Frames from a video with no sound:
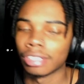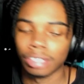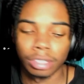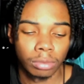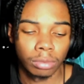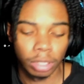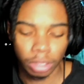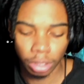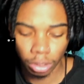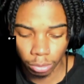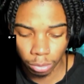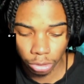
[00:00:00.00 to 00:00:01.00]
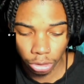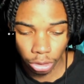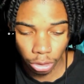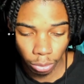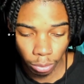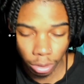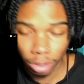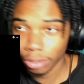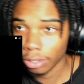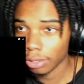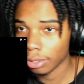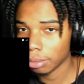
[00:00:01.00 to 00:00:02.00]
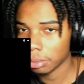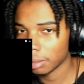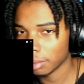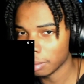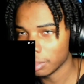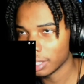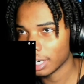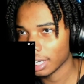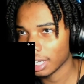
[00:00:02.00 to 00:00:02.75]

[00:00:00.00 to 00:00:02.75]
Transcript: When she go to work? Hold on, let me hear that again.